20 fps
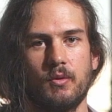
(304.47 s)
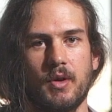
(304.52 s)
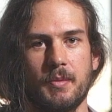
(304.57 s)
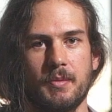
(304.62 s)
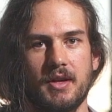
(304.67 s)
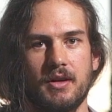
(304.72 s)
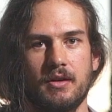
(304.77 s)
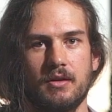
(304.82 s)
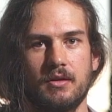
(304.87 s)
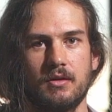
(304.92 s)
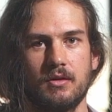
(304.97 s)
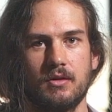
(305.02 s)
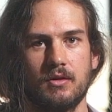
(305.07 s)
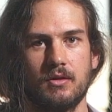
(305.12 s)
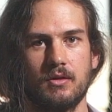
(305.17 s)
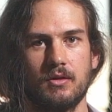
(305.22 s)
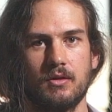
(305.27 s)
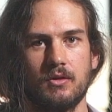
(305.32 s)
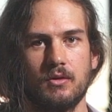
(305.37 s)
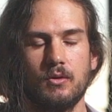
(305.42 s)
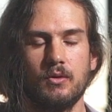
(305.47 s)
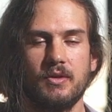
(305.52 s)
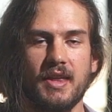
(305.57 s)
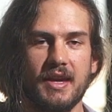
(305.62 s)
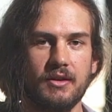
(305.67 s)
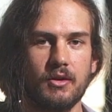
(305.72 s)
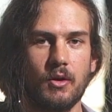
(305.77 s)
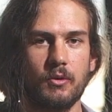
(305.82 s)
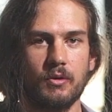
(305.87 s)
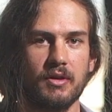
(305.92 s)
women who
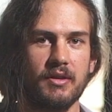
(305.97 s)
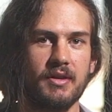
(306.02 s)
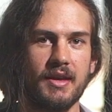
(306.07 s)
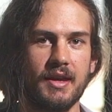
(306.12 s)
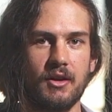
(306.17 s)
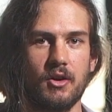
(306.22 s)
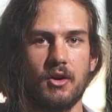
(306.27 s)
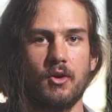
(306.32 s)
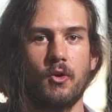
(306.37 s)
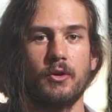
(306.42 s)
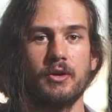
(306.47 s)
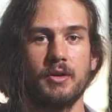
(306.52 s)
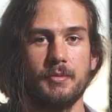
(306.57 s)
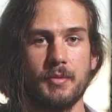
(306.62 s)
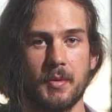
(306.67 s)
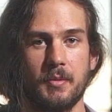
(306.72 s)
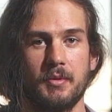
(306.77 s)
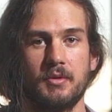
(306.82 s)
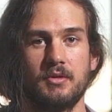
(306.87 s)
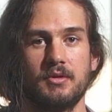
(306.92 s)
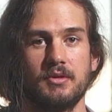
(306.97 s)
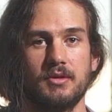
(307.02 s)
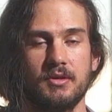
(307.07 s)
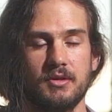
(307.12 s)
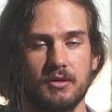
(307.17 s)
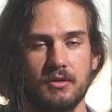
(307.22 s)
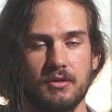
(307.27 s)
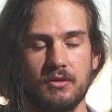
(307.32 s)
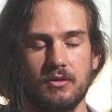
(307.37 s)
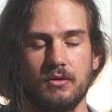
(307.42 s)
they don't think are going to be able
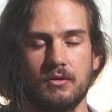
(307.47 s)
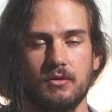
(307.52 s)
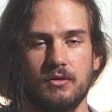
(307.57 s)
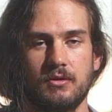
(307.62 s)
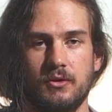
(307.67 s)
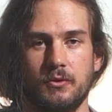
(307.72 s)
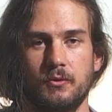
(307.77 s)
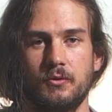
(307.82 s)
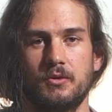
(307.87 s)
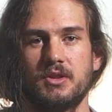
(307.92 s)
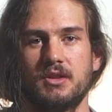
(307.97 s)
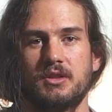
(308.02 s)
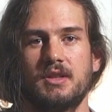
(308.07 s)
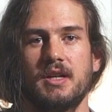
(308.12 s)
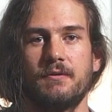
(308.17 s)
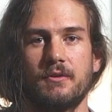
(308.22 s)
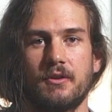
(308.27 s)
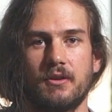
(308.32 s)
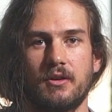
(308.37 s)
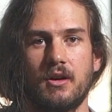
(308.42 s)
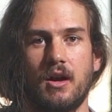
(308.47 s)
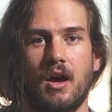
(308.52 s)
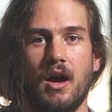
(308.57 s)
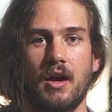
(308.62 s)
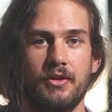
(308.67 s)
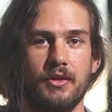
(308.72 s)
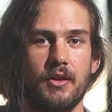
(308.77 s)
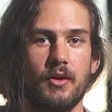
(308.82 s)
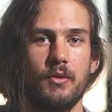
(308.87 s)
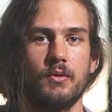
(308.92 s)
to deliver
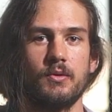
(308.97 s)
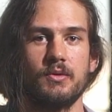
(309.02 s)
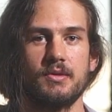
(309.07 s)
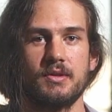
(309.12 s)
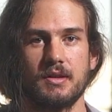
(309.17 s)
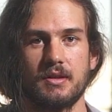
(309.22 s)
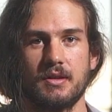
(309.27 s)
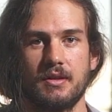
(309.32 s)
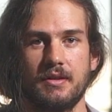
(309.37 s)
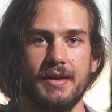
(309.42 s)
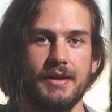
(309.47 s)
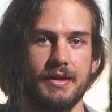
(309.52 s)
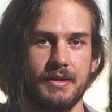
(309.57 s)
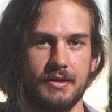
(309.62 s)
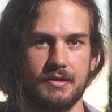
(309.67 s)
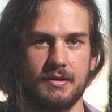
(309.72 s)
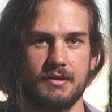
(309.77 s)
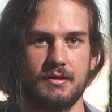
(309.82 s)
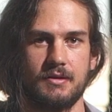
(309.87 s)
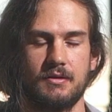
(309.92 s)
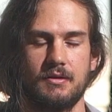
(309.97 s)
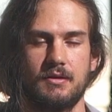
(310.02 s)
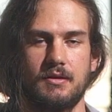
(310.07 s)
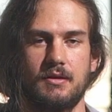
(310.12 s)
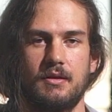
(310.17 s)
on those things.